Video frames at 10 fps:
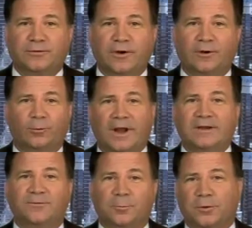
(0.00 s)
started running
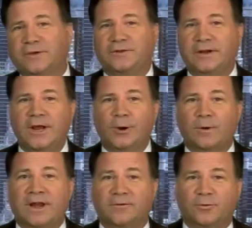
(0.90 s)
for president
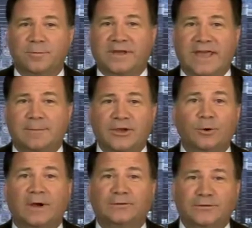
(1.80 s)
right after he became a
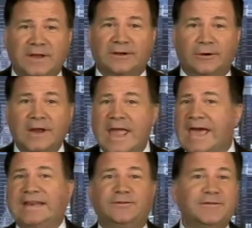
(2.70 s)
U.S. Senator, and
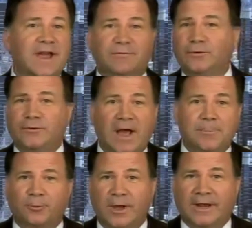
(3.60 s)
he's never
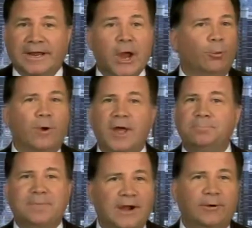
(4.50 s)
stopped running. Run,
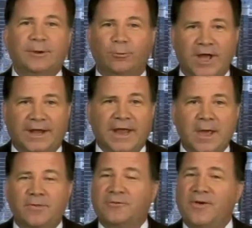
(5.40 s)
Barry, run.
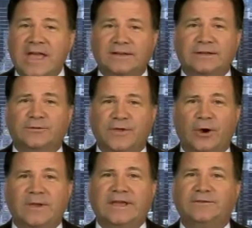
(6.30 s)
The fact is,
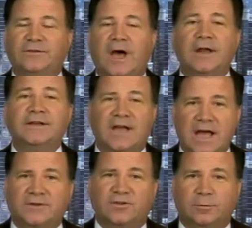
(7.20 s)
though, it's
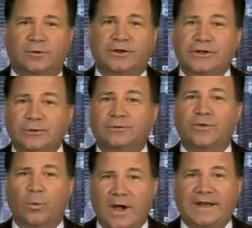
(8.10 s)
unconscionable to use the
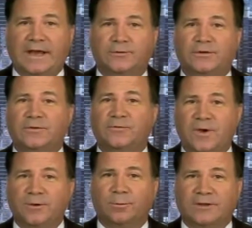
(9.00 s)
White House as a
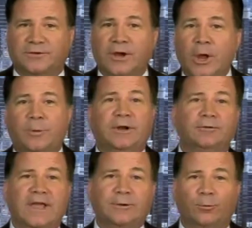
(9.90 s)
fundraiser. We don't
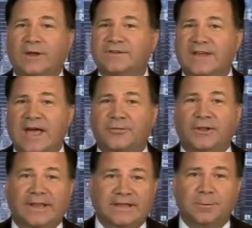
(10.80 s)
like renting out the
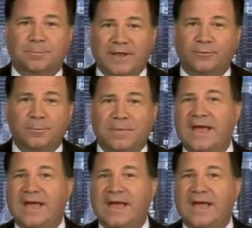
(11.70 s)
Lincoln bedroom